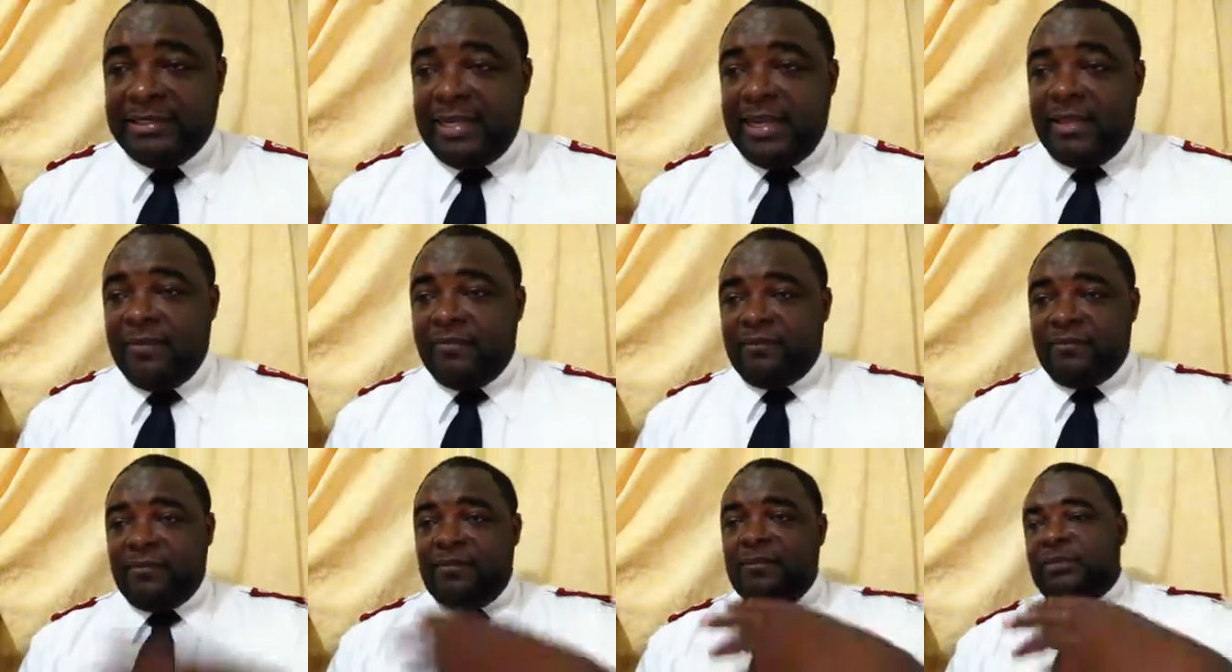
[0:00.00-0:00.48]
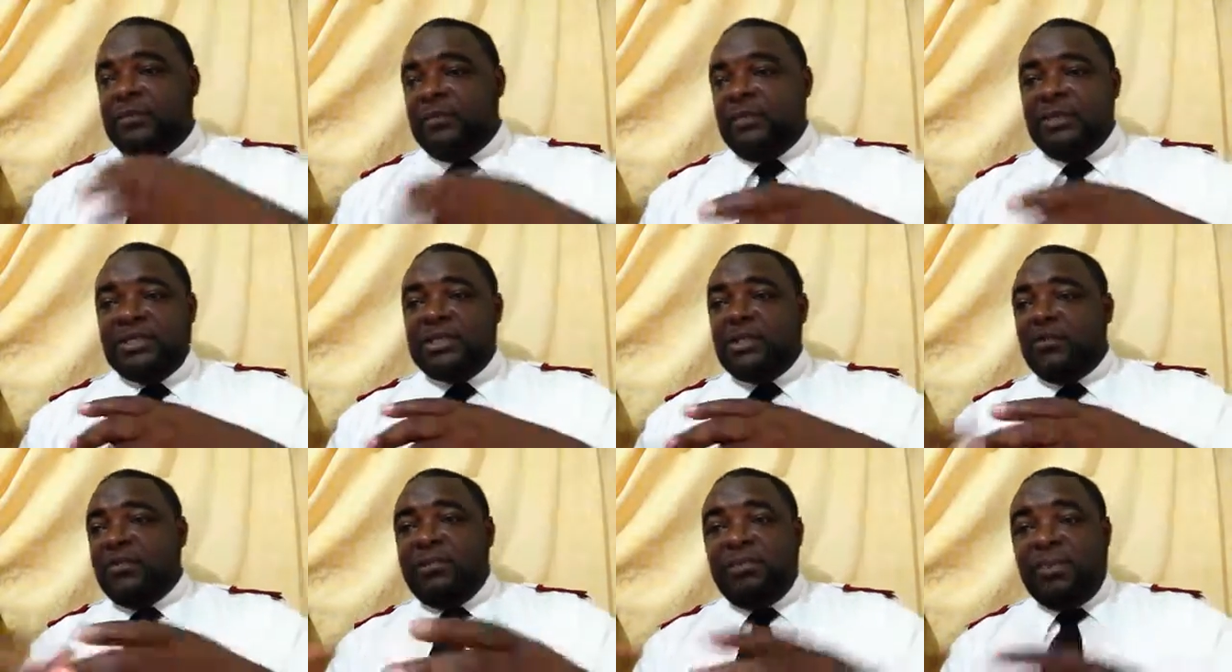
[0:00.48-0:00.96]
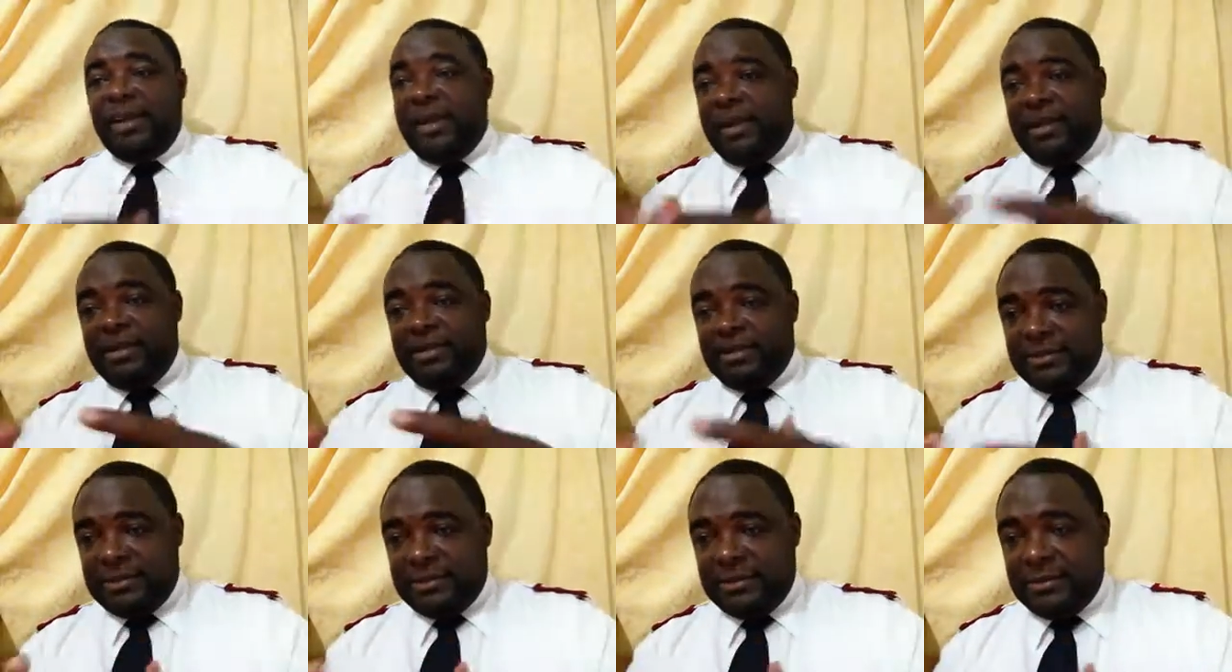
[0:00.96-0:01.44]
is doing a whole lot of
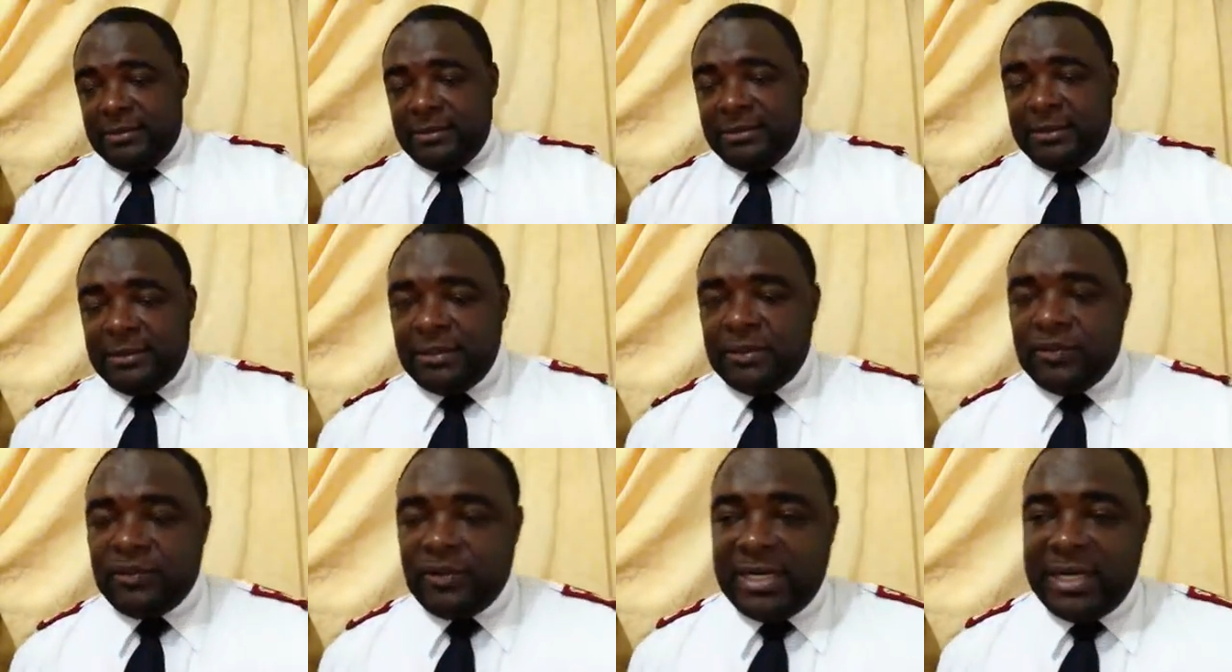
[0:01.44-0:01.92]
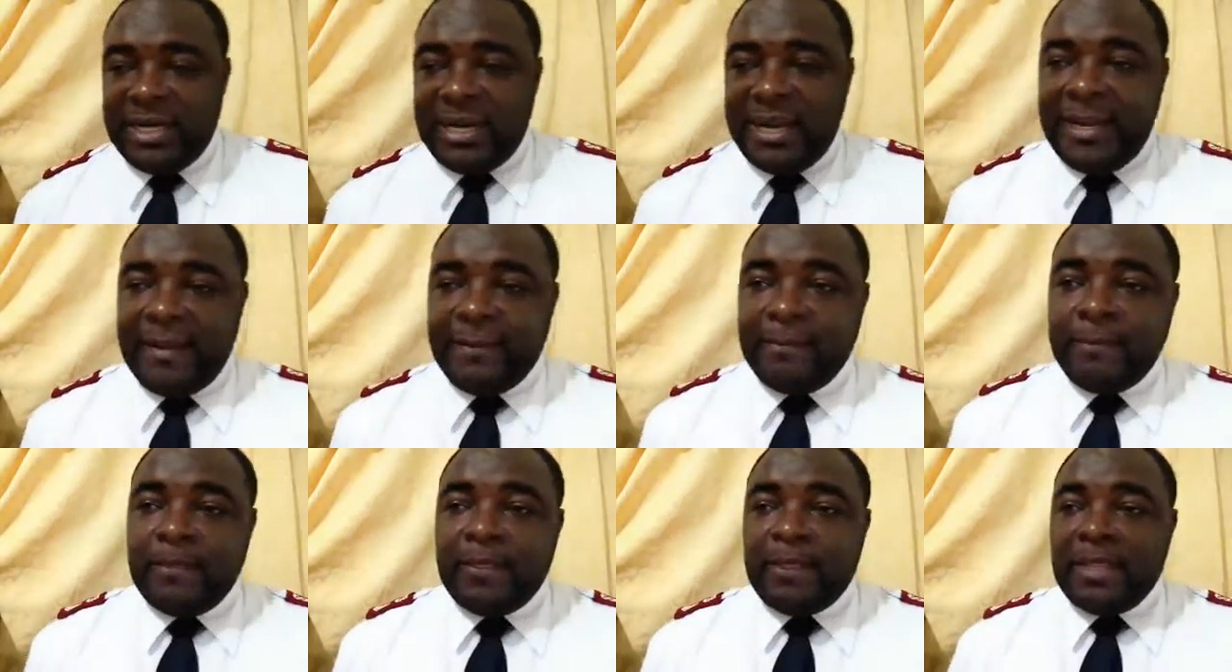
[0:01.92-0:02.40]
um, work.